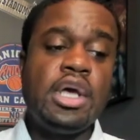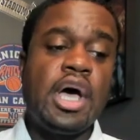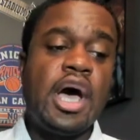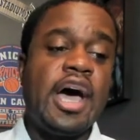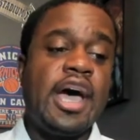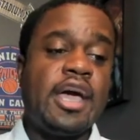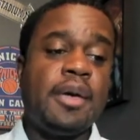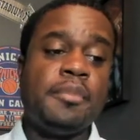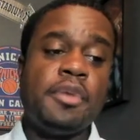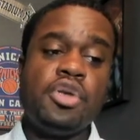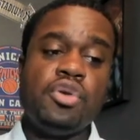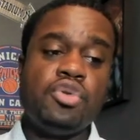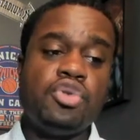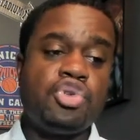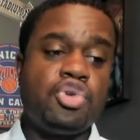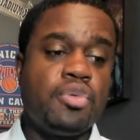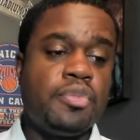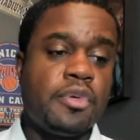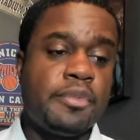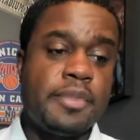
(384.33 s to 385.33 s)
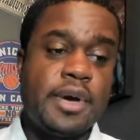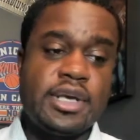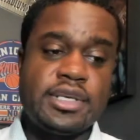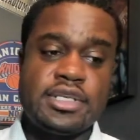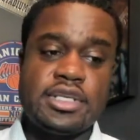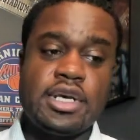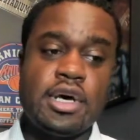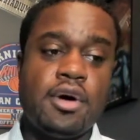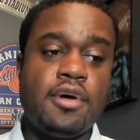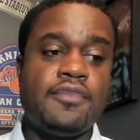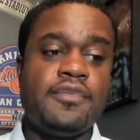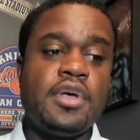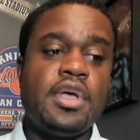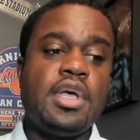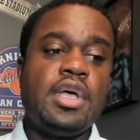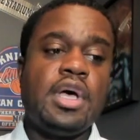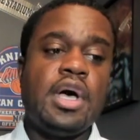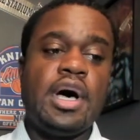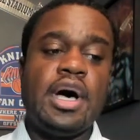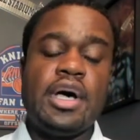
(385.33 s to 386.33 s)
I am a YouTuber myself.
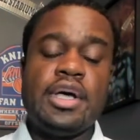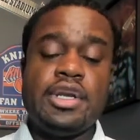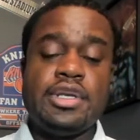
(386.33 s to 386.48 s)
I